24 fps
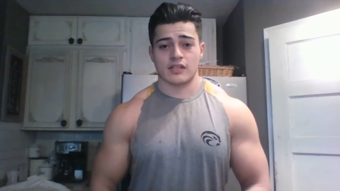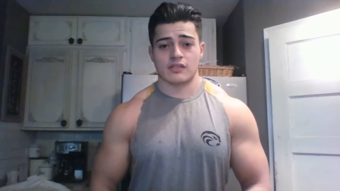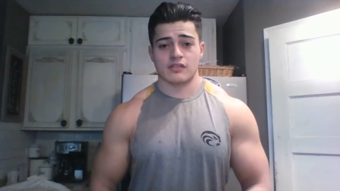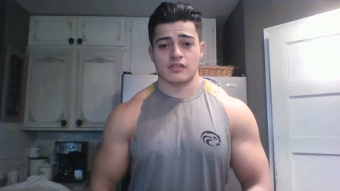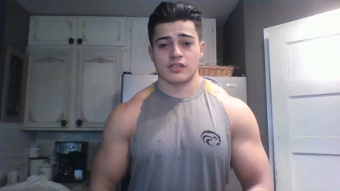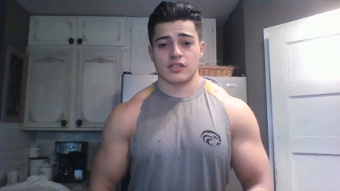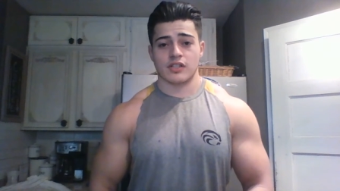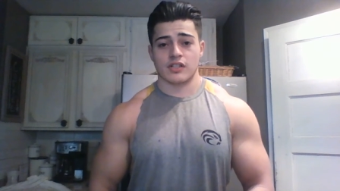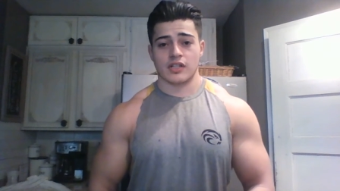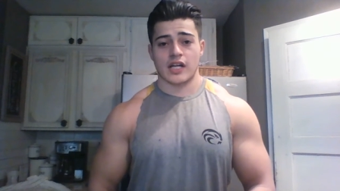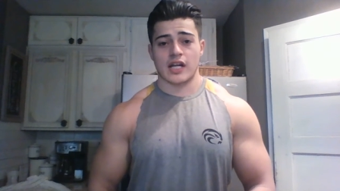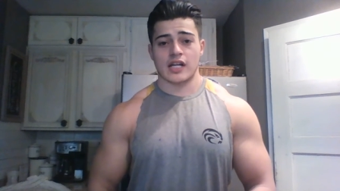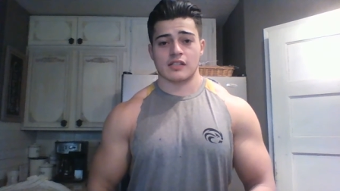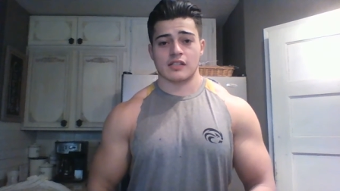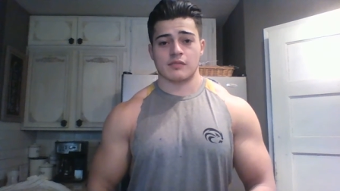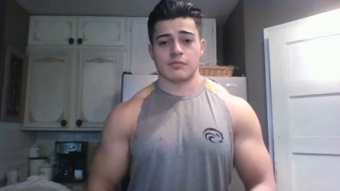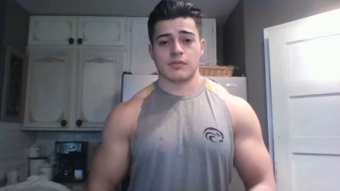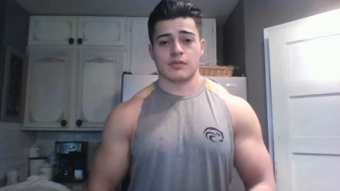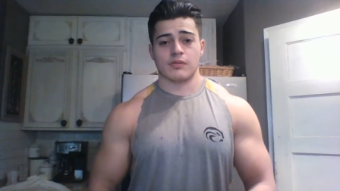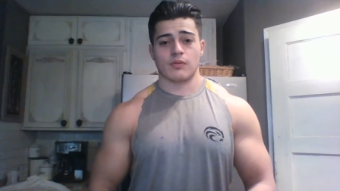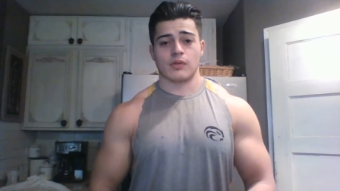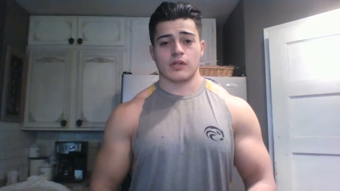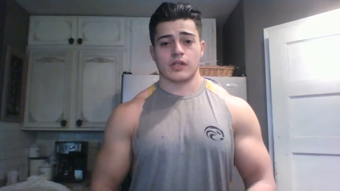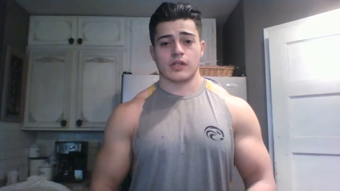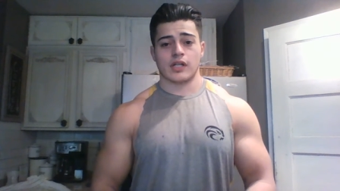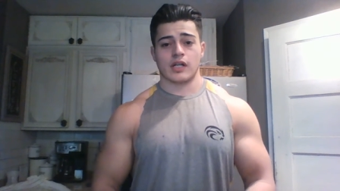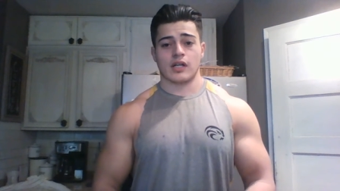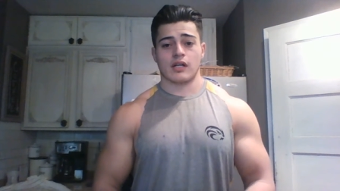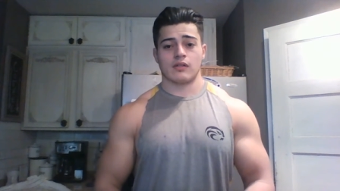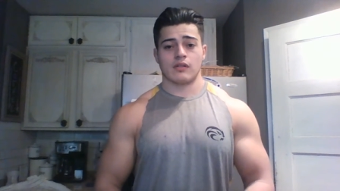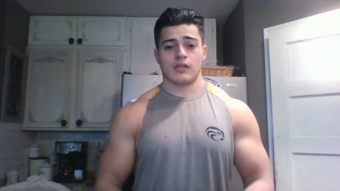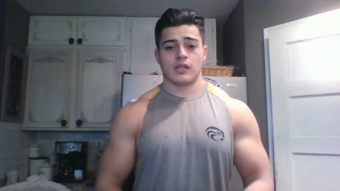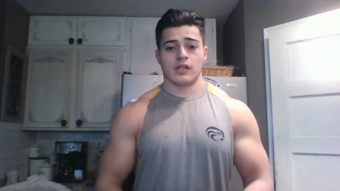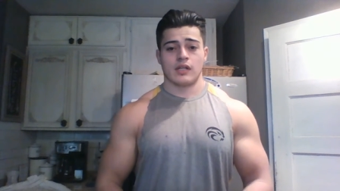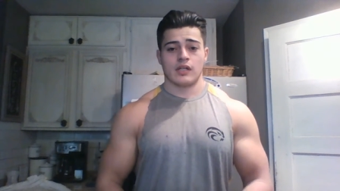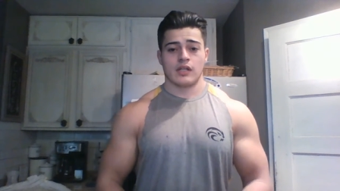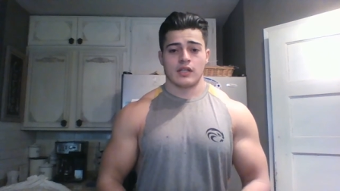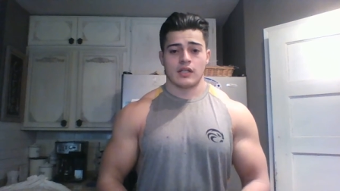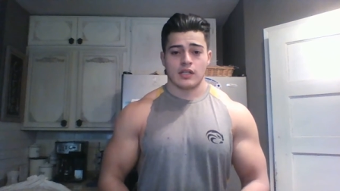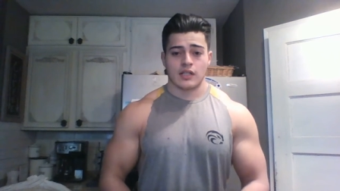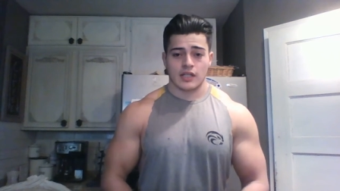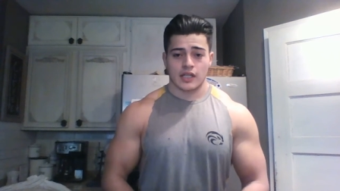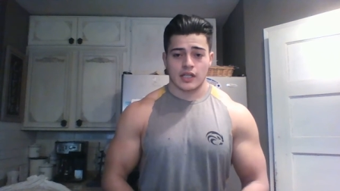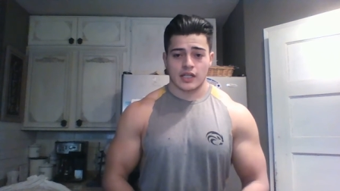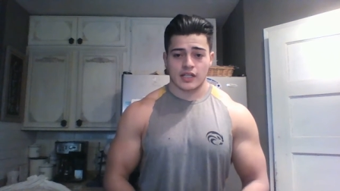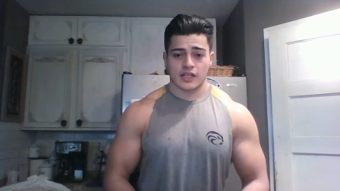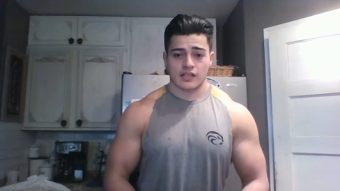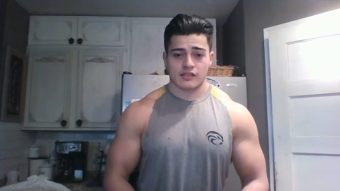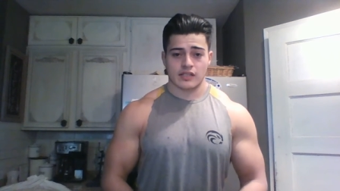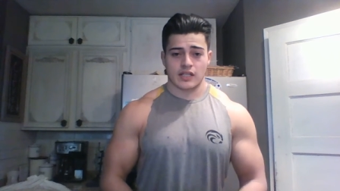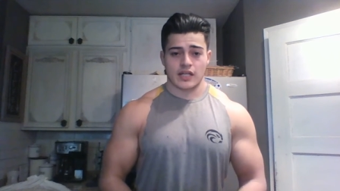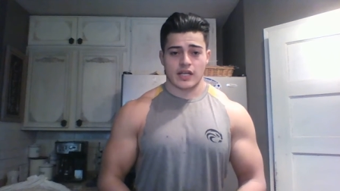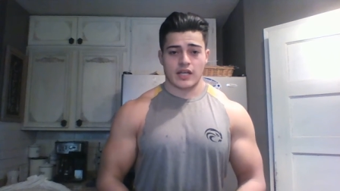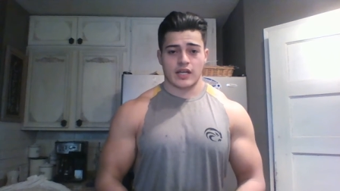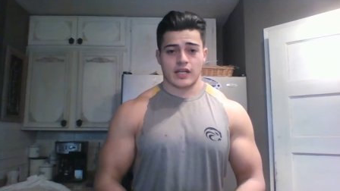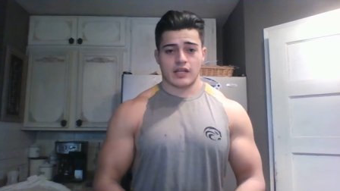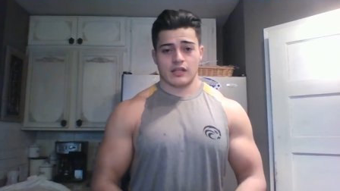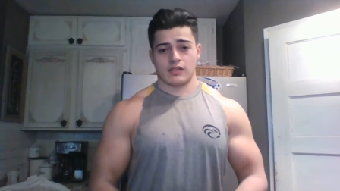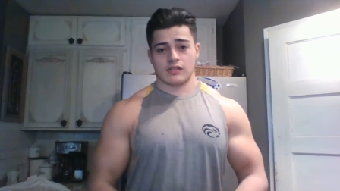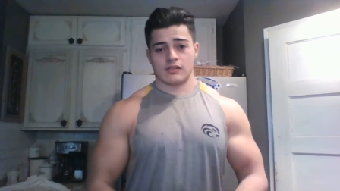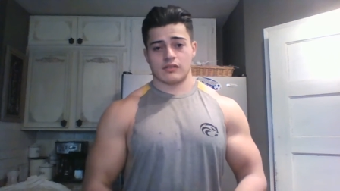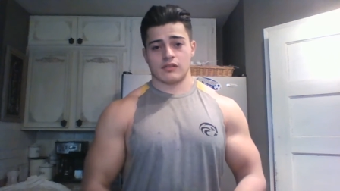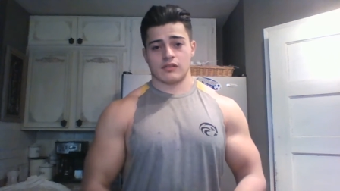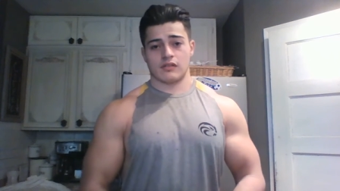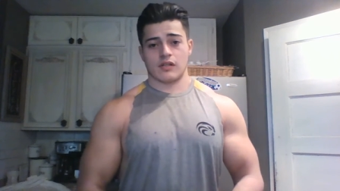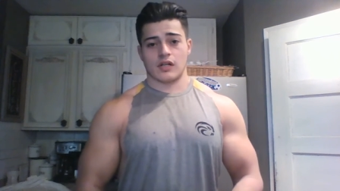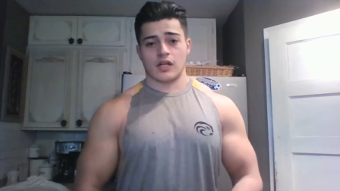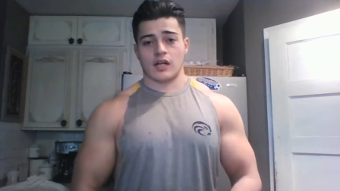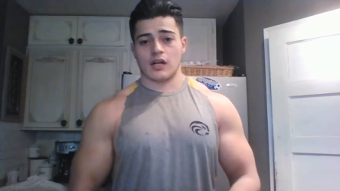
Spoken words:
It's a good ass pre-workout. It gets an 8.